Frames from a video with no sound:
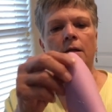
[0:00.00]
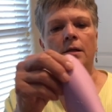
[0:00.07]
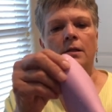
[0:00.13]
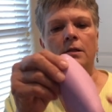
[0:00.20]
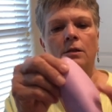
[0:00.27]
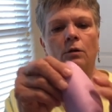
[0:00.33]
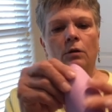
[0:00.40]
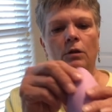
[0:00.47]

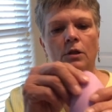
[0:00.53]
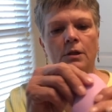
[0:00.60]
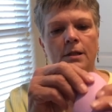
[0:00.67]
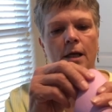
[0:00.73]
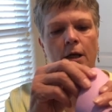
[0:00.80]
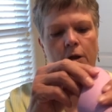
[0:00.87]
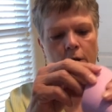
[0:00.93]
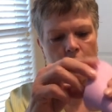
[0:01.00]
So it looks
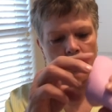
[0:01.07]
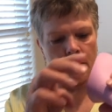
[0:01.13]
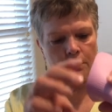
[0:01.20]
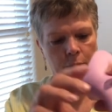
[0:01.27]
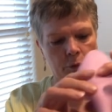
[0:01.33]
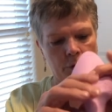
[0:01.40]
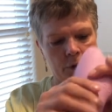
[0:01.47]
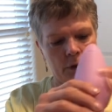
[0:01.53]
like you're going to
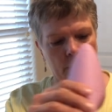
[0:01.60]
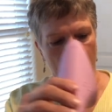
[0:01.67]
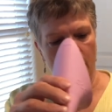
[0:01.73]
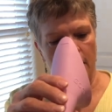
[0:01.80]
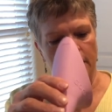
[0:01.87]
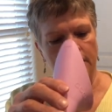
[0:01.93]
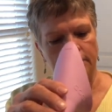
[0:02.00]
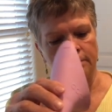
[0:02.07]
put it
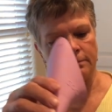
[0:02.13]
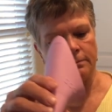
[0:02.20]
on.